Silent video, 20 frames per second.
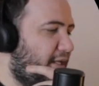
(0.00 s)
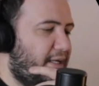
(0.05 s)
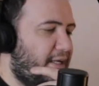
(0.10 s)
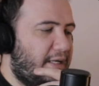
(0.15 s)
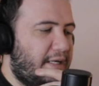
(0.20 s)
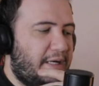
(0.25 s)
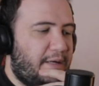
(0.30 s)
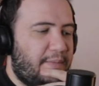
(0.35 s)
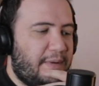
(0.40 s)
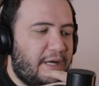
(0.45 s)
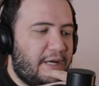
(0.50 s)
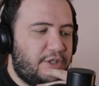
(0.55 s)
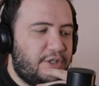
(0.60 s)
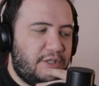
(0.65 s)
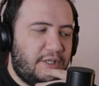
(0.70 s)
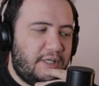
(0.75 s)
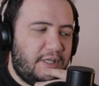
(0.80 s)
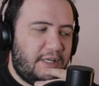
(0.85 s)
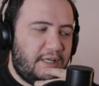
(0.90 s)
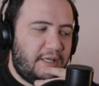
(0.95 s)
I'm
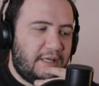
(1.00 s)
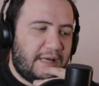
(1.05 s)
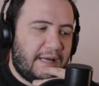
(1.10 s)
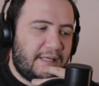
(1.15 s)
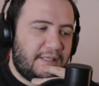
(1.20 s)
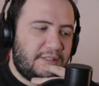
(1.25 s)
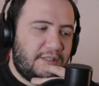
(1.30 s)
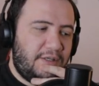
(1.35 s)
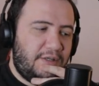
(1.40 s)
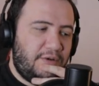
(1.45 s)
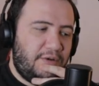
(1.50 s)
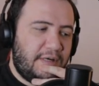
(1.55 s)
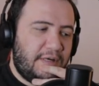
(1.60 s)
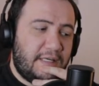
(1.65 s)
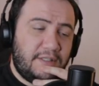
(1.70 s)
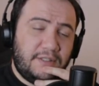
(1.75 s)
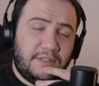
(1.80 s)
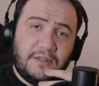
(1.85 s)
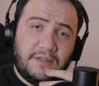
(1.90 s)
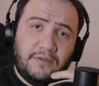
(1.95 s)
actually asking you
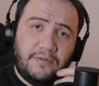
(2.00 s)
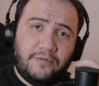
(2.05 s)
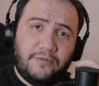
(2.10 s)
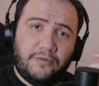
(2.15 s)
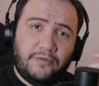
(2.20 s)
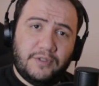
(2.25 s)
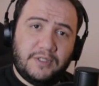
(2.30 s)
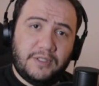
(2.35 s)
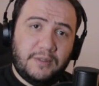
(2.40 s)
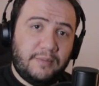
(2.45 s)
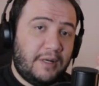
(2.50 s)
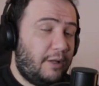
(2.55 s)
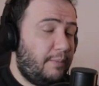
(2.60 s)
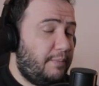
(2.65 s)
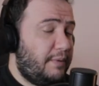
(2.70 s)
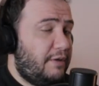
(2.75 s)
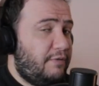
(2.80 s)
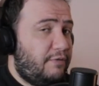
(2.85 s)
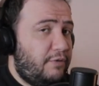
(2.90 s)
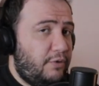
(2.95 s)
guys for some help
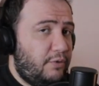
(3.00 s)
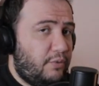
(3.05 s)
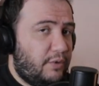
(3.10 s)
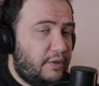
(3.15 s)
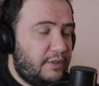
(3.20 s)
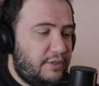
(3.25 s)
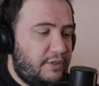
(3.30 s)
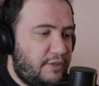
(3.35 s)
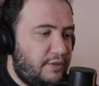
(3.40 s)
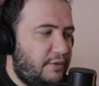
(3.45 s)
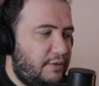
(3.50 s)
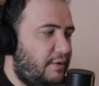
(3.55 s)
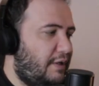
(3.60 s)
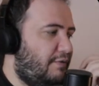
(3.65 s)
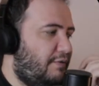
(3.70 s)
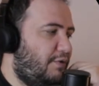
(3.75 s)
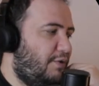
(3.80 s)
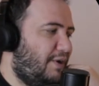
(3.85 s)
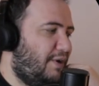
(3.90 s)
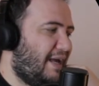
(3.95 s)
if you want to,
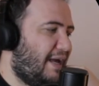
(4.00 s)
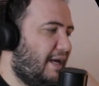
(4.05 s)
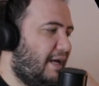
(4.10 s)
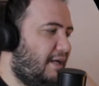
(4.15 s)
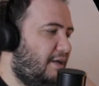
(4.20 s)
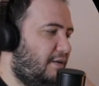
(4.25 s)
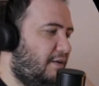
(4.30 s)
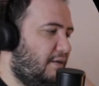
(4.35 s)
if you can.